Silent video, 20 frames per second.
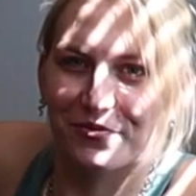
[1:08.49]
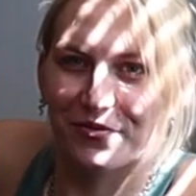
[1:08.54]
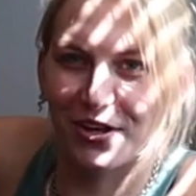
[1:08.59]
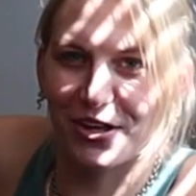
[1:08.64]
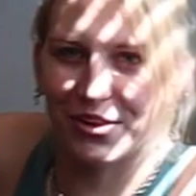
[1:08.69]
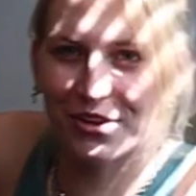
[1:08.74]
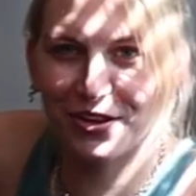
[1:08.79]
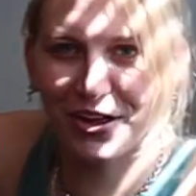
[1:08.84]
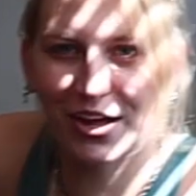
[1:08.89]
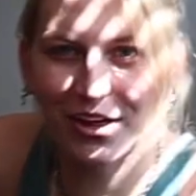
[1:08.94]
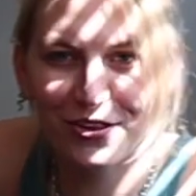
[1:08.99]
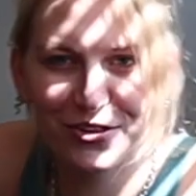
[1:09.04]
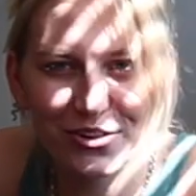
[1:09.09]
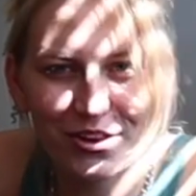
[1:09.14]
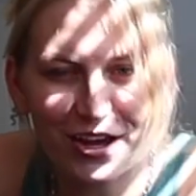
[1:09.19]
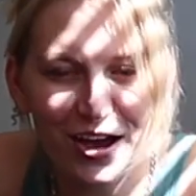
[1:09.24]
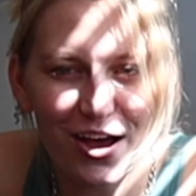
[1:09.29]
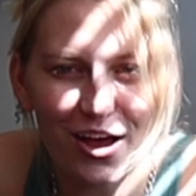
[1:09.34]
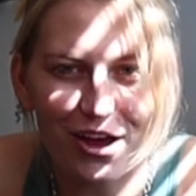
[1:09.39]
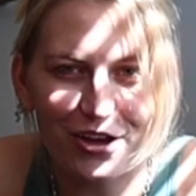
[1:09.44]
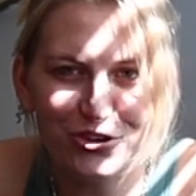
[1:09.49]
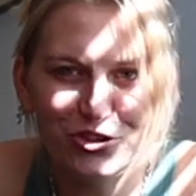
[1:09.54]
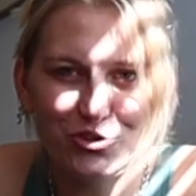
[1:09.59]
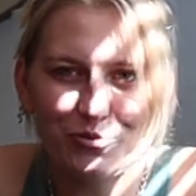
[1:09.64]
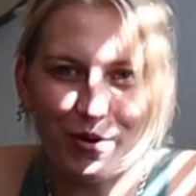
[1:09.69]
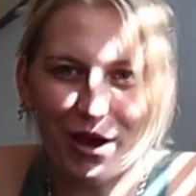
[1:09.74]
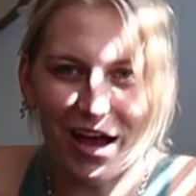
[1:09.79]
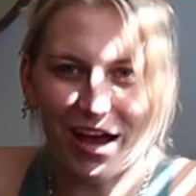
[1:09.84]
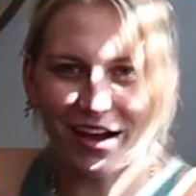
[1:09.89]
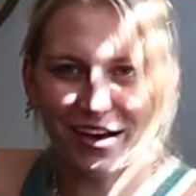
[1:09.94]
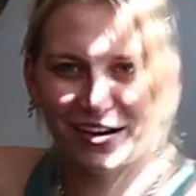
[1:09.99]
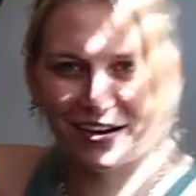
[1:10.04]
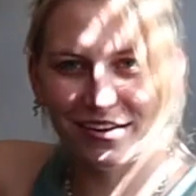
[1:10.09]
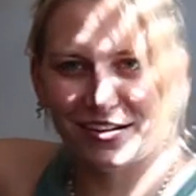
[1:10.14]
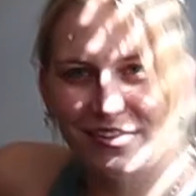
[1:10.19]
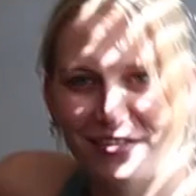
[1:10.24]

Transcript: Why? I look like a hunchback.